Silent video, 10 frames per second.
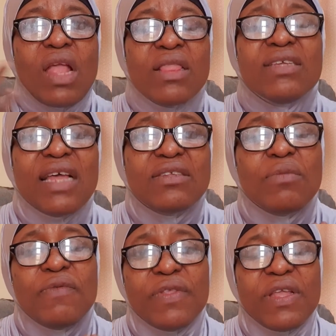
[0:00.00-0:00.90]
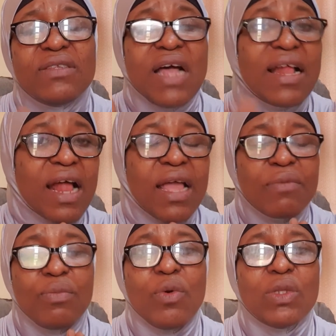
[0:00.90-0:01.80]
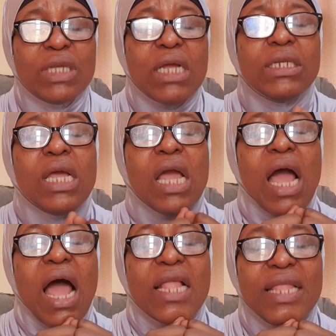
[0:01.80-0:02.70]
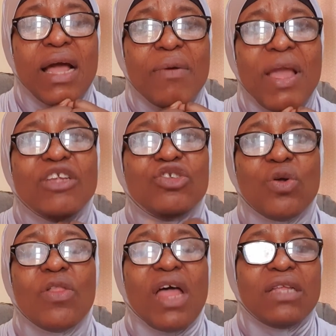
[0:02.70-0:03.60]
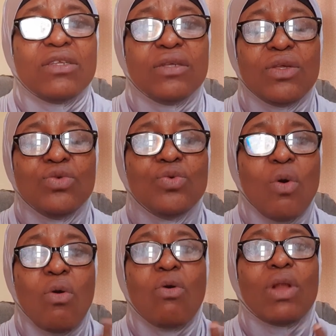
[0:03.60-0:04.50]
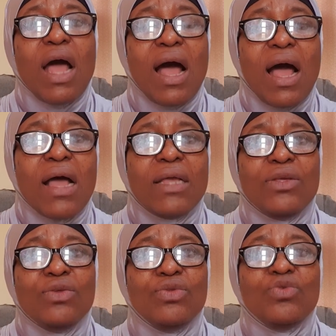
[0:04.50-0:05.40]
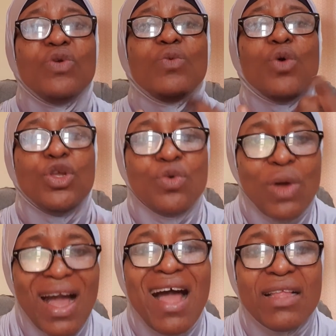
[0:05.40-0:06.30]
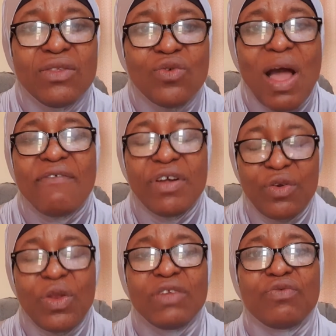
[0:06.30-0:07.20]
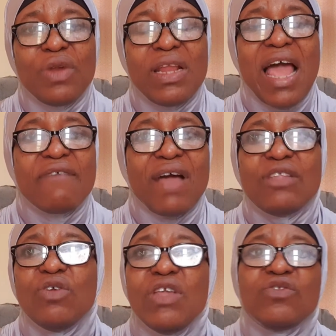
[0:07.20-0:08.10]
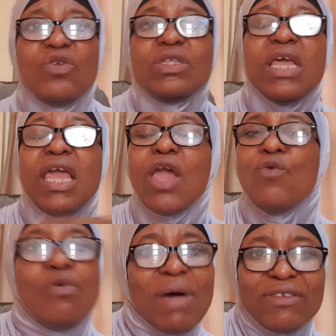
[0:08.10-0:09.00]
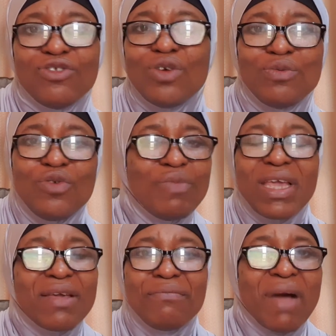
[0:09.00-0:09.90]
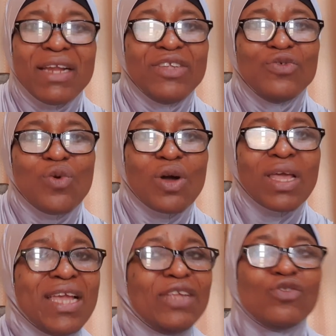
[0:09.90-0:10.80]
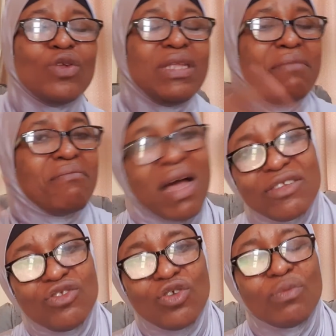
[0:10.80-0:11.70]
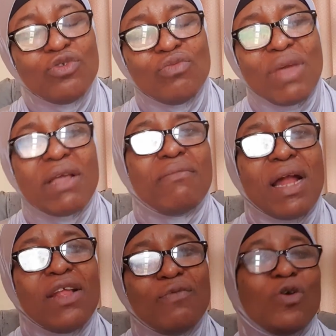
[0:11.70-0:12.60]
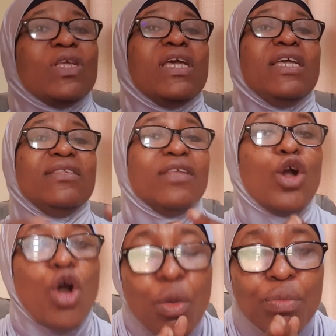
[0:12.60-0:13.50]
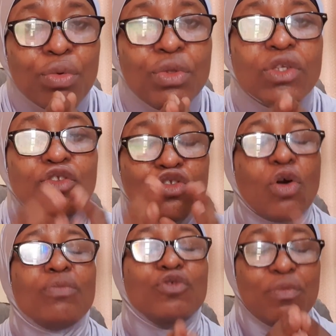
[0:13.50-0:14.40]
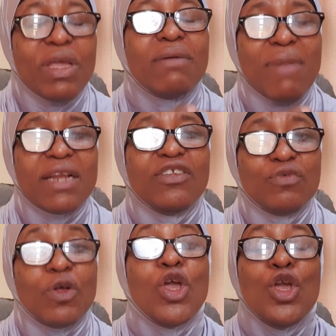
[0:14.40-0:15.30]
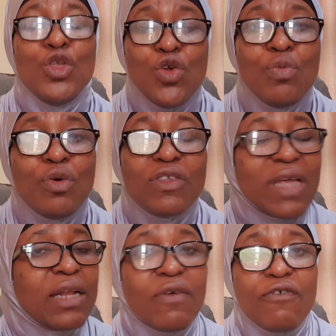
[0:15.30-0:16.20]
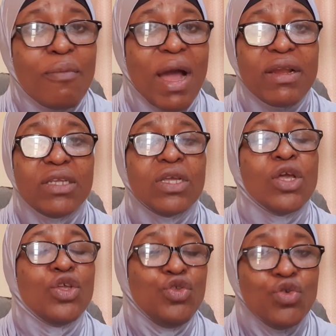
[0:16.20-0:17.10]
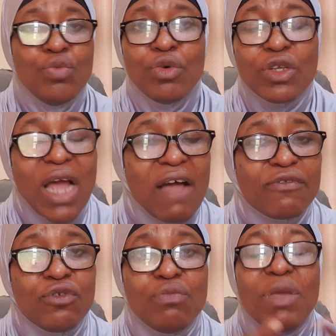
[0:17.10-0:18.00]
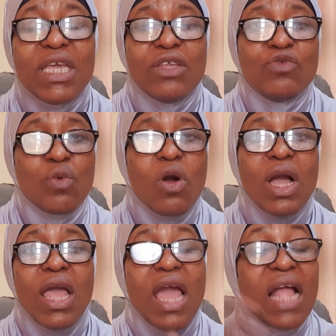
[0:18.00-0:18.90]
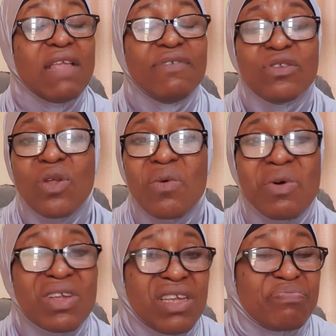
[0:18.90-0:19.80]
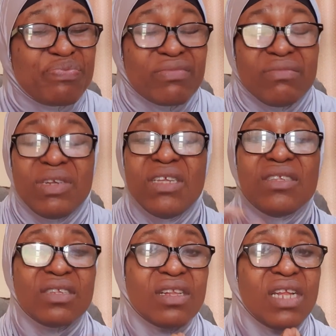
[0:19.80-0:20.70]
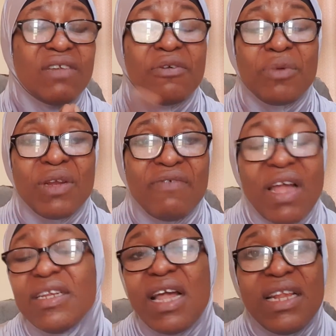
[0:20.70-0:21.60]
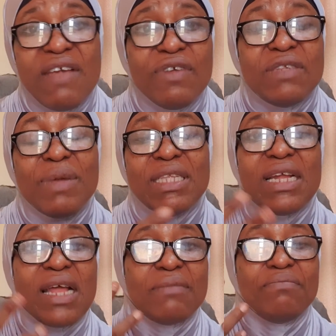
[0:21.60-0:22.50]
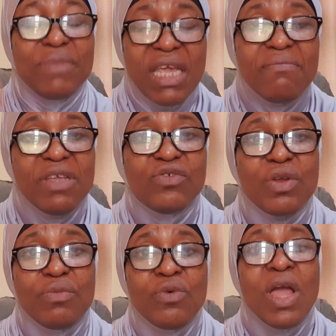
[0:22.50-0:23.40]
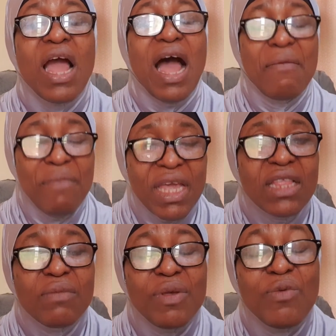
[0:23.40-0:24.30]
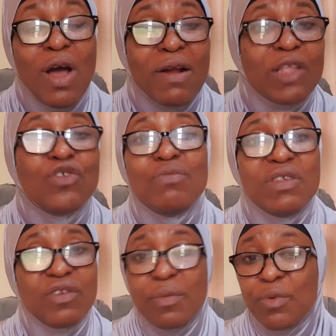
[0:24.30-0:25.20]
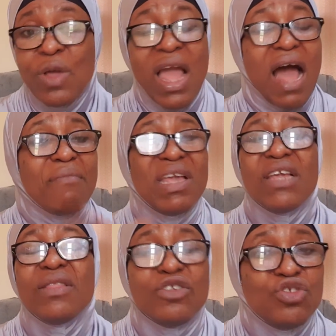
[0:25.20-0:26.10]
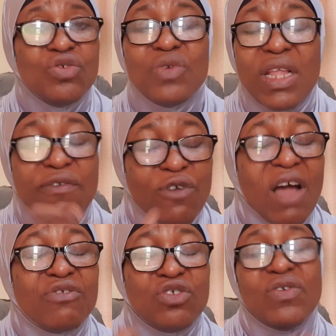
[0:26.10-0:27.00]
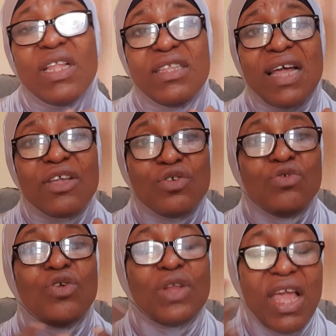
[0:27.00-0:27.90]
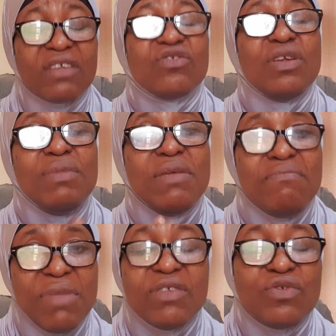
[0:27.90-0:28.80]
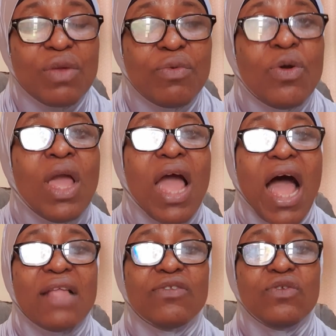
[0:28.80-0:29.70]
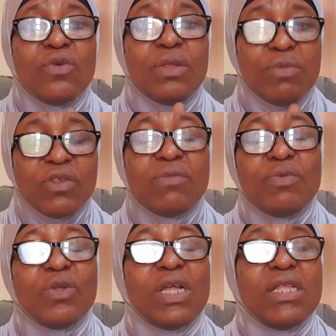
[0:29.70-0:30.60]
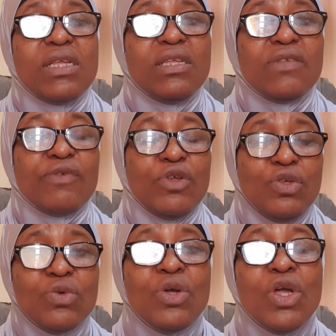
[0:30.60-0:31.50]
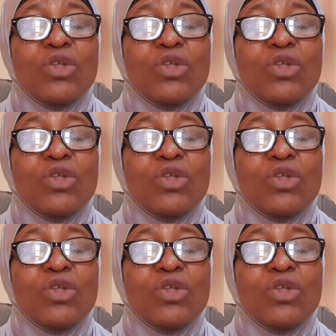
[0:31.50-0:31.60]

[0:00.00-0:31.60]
these are some of the things that are important, and ensure that you all are doing what you can to have a great life. And it's not a woman's job to make marriage work. It's not a man's job to make marriage work. It's a couple's job to make marriage work. You both sign up for marriage. You both have to make it work. And if it's not working, please let everybody find their level. It's better than being miserable and making the people around you miserable and making the children, if you have children in that union, extremely miserable. And so the most important thing is for you